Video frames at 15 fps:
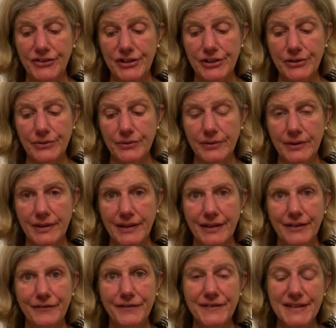to you
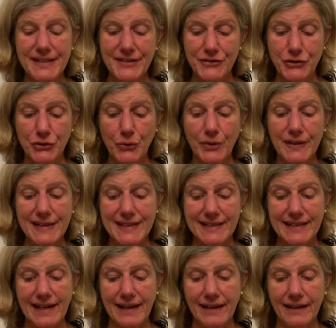for this joyous
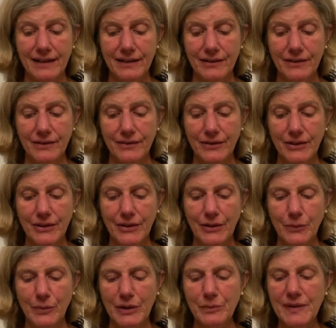day
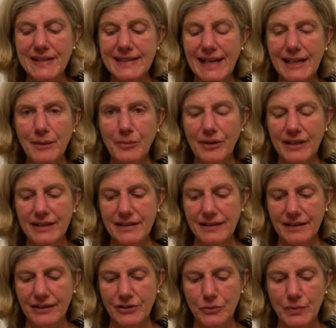when we celebrate
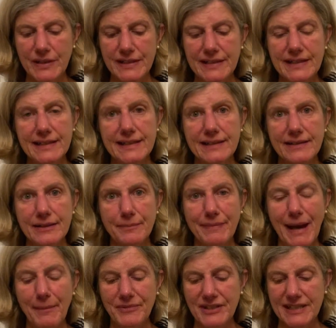and witness the
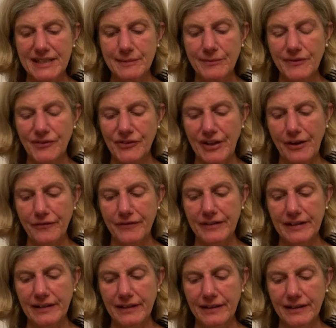baptism of
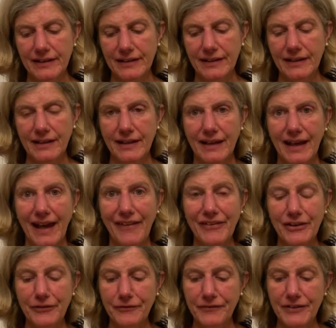Stephanie and the
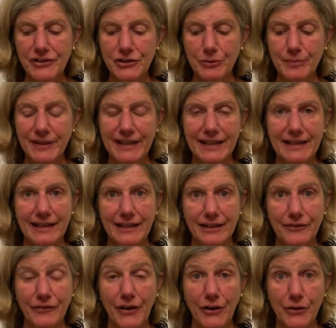official beginning
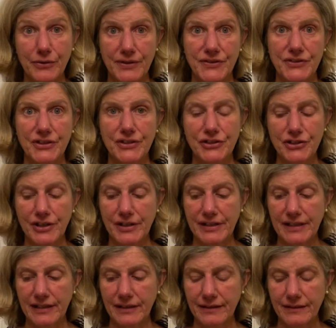of her Christian journey.